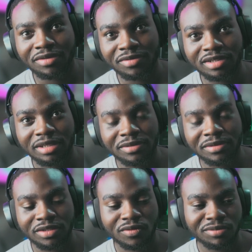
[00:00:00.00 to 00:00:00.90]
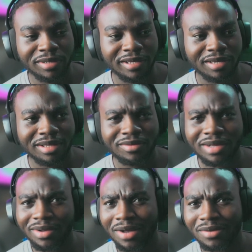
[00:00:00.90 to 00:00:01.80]
Even some people started to watch my game like,
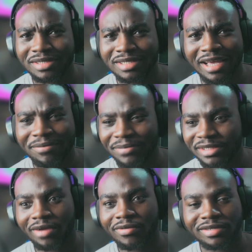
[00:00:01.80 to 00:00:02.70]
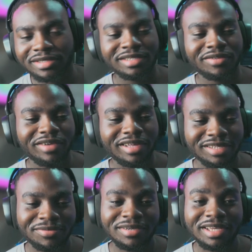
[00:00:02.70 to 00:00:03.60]
wow, how would this guy beat our rogues and stuff like that?
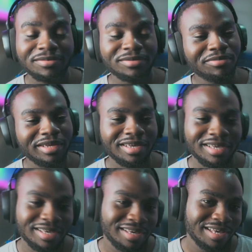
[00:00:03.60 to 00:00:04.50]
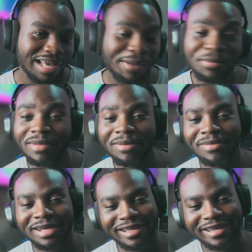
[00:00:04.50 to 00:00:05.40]
Someone came to me and put my
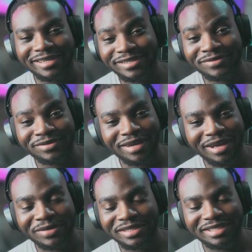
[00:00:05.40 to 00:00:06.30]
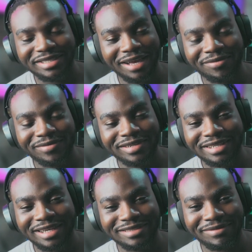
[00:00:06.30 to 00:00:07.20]
mind at ease, even though I wish my
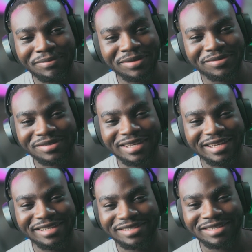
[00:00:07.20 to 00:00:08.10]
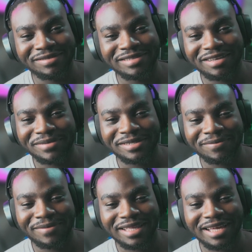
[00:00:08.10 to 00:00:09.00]
mind was not at ease because I want to have missed
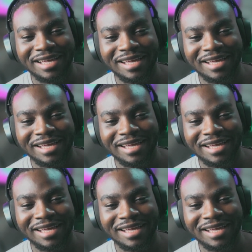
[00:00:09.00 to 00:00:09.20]
stuff like that.